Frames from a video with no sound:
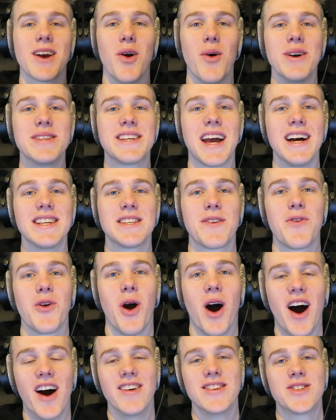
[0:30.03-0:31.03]
Like always guys, if
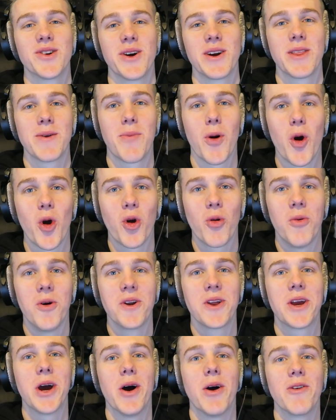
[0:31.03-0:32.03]
you are enjoying the
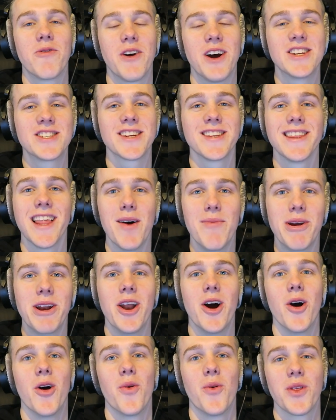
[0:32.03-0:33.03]
Pokemon Go adventure, let me
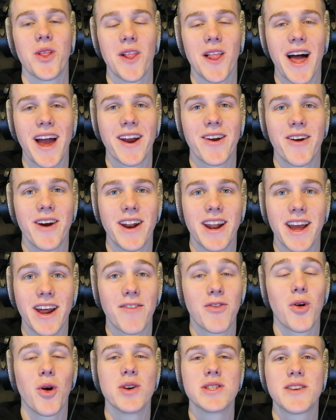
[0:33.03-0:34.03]
know with a like rating.
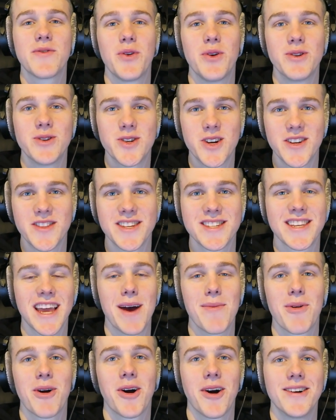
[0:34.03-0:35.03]
And of course, if you're enjoying this
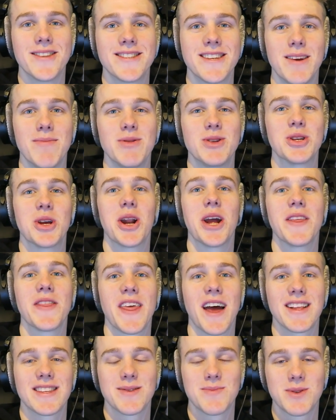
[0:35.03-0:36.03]
type of content, be sure to
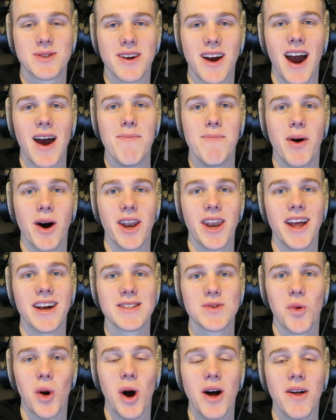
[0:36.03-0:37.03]
hit that subscribe button
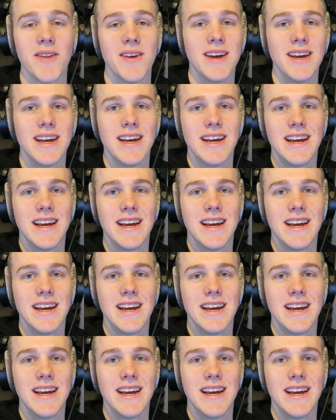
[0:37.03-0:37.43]
as well.